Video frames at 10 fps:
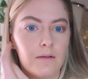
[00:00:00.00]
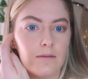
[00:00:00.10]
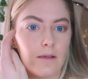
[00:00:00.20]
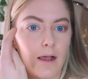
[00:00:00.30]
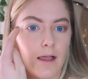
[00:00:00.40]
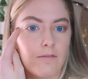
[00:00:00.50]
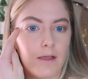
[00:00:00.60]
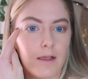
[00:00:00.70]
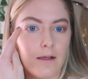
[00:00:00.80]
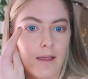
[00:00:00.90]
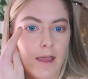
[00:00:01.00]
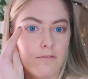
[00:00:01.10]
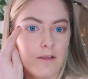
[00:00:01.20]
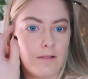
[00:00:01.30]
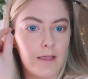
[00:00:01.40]
See, I have like a
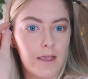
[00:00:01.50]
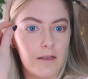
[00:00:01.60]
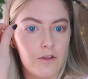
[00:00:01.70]
heavy lid.